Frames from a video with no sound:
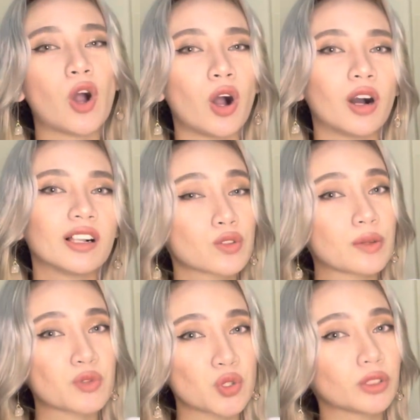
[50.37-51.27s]
haul,
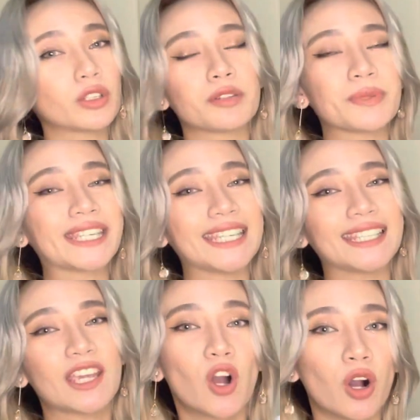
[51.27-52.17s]
swimsuit or bikini
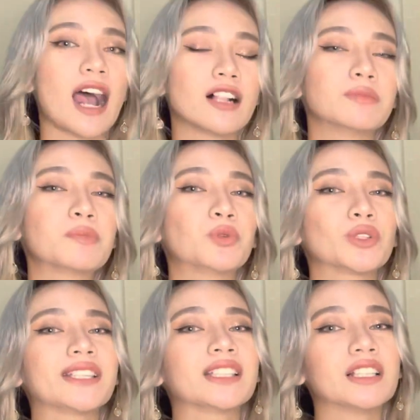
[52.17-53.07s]
haul, I'll be
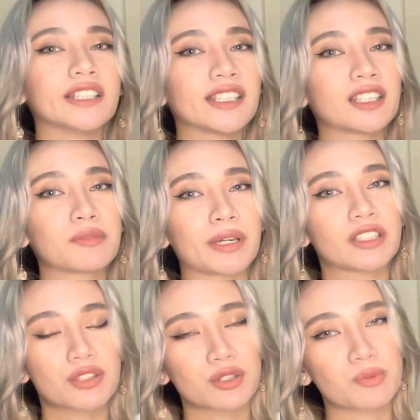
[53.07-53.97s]
putting the link in my
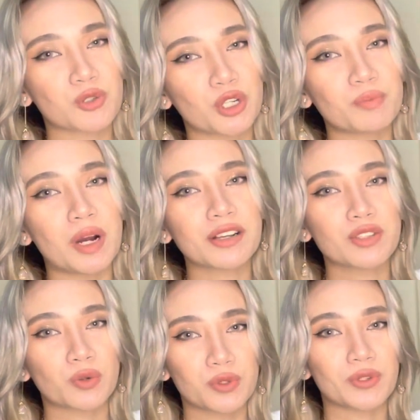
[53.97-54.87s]
description box
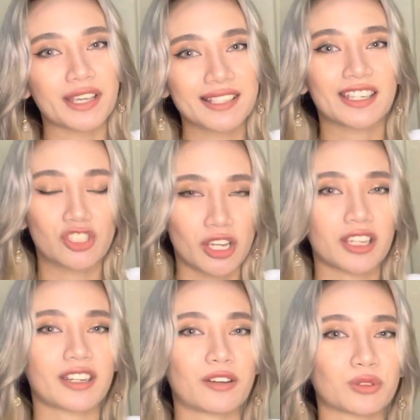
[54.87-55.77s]
so you guys can check
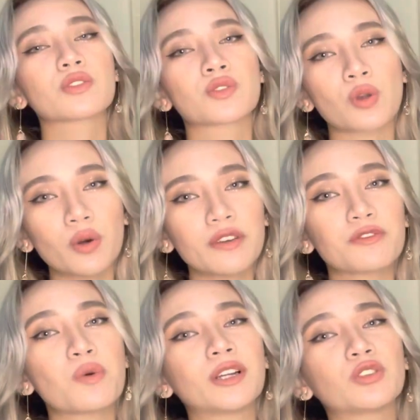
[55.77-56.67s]
it out. So if you
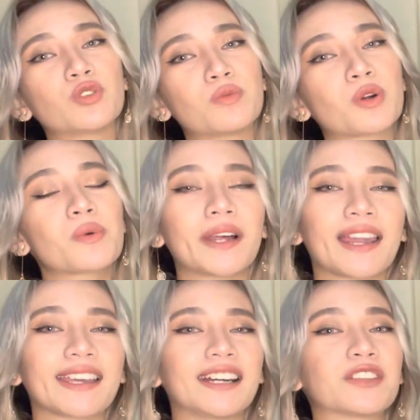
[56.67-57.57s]
wanna know more what
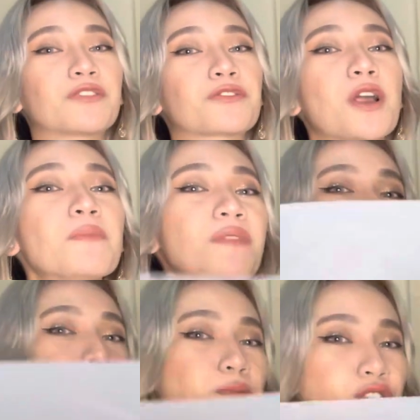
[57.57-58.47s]
I got from
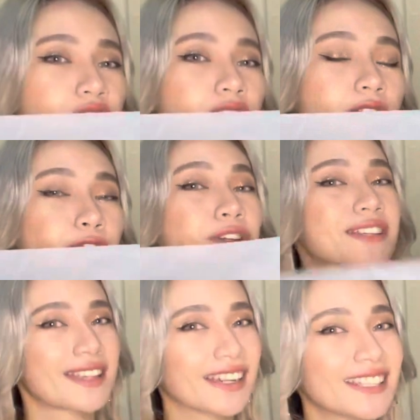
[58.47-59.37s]
CUPSHE for the
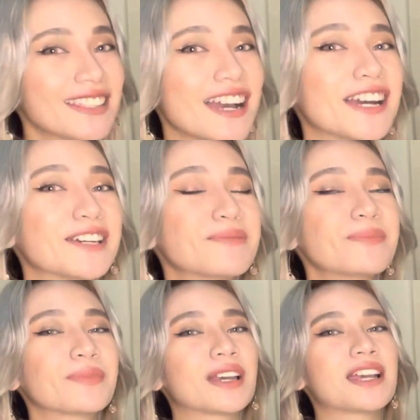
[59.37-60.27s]
second
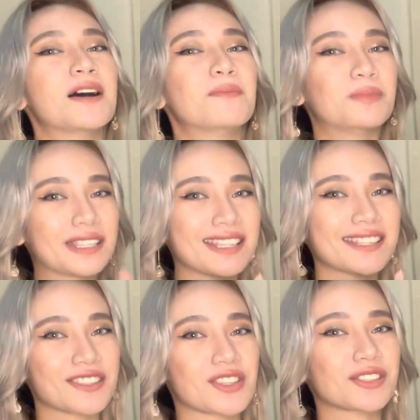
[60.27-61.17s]
time, please
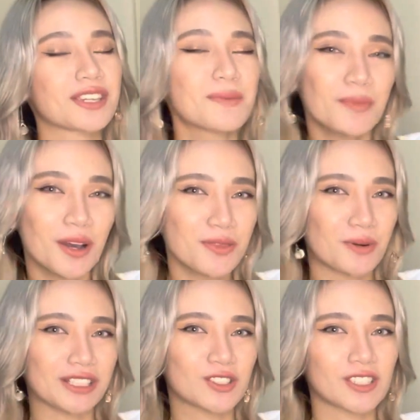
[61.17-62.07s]
just keep on
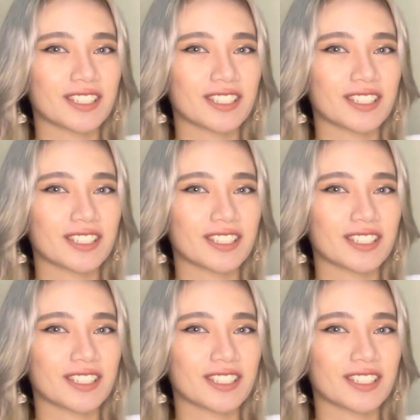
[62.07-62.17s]
watching.